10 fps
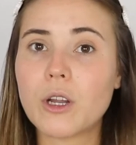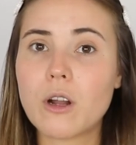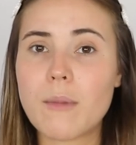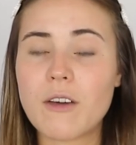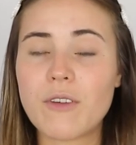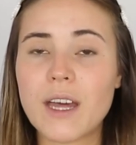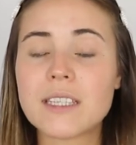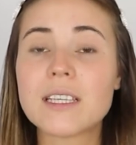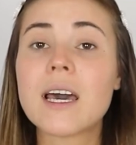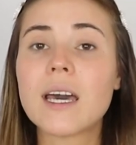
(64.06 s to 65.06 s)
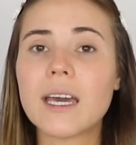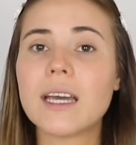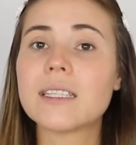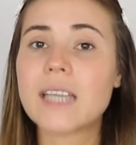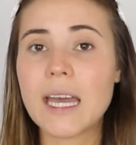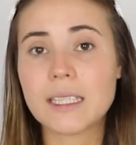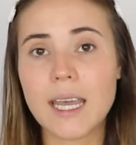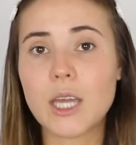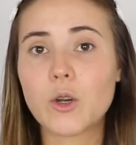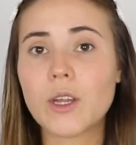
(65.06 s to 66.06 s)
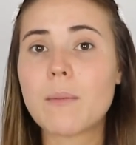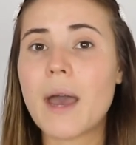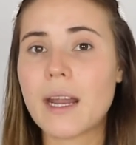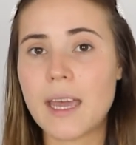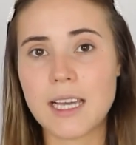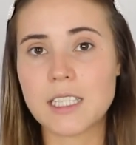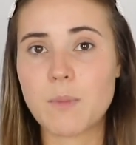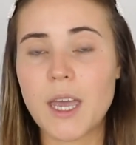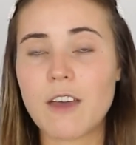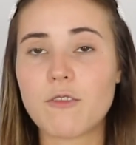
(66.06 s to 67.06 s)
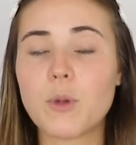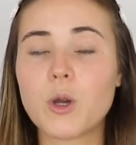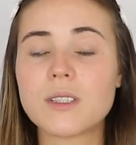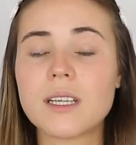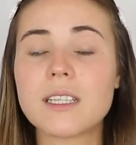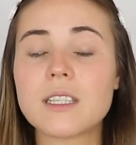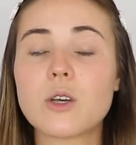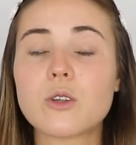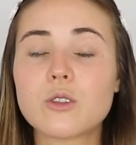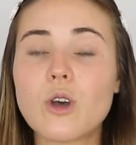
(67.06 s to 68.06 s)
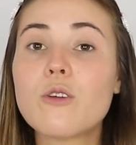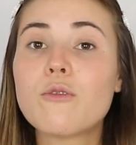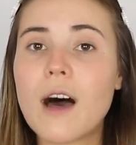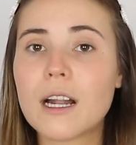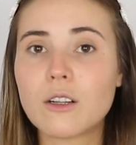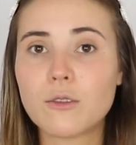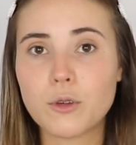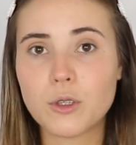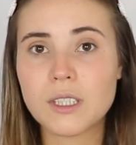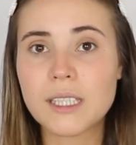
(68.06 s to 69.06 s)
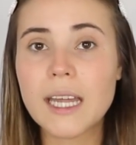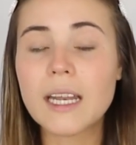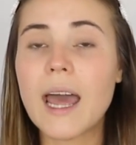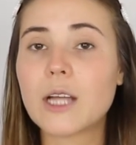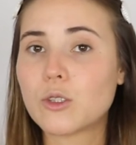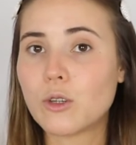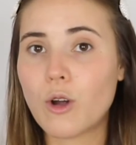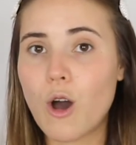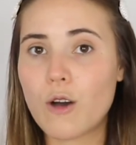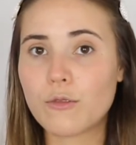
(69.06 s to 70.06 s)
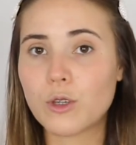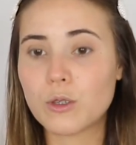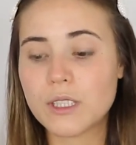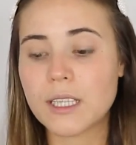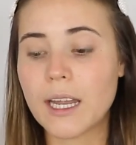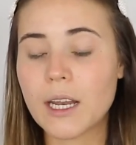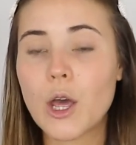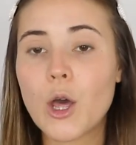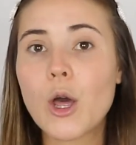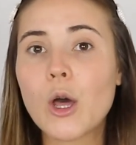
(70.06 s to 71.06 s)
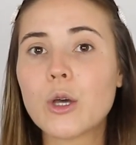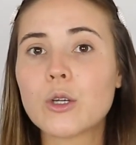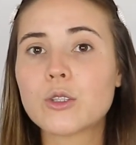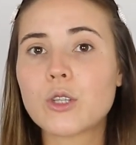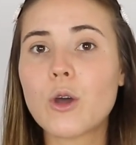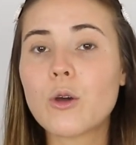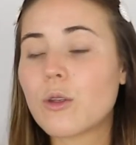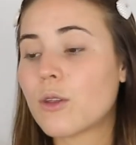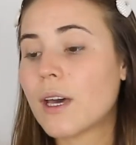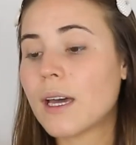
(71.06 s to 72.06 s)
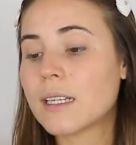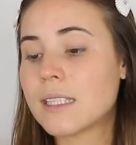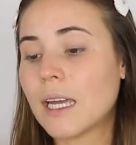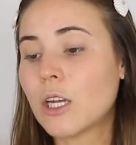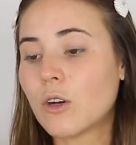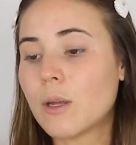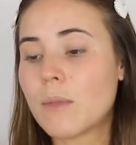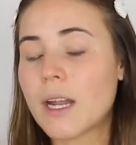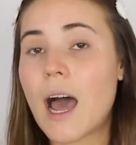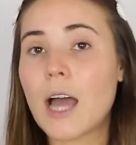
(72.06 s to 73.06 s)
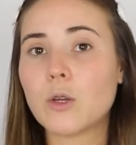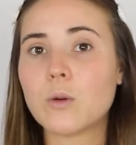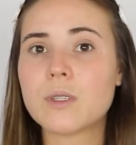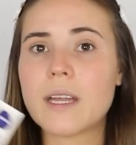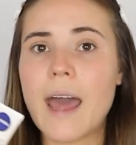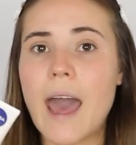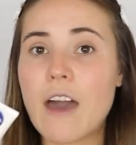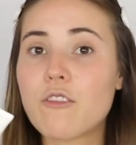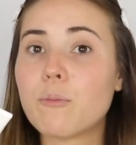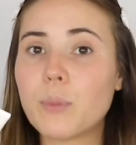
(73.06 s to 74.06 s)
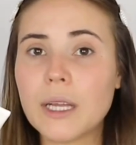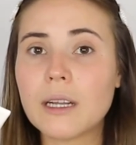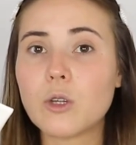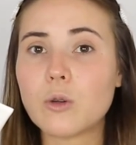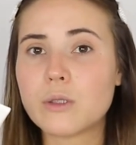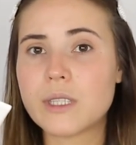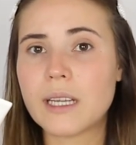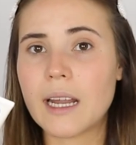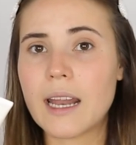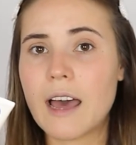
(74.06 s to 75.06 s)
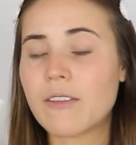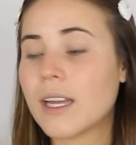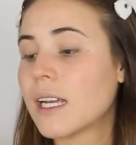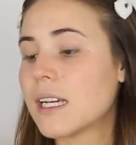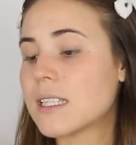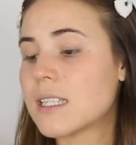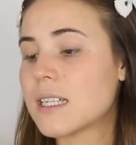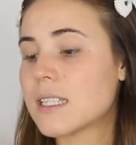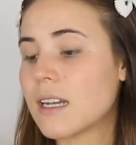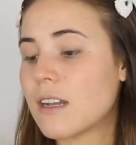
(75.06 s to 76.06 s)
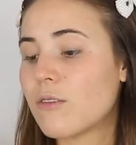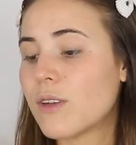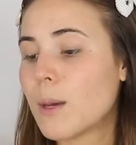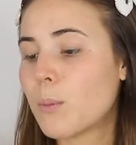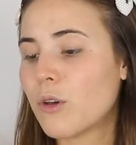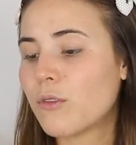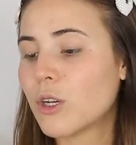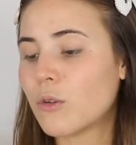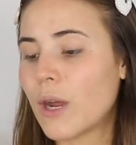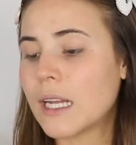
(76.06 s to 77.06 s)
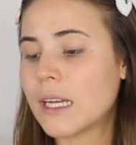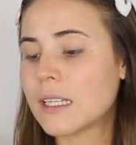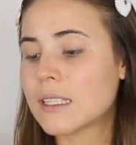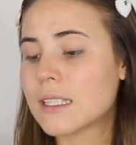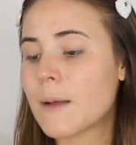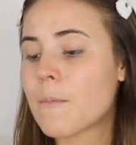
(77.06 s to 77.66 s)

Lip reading: on my face is a day cream and an SPF, because it is so vital for your skin and to look after your skin. So the day cream that I use and have been using and loving is this Nivea Perfect Radiant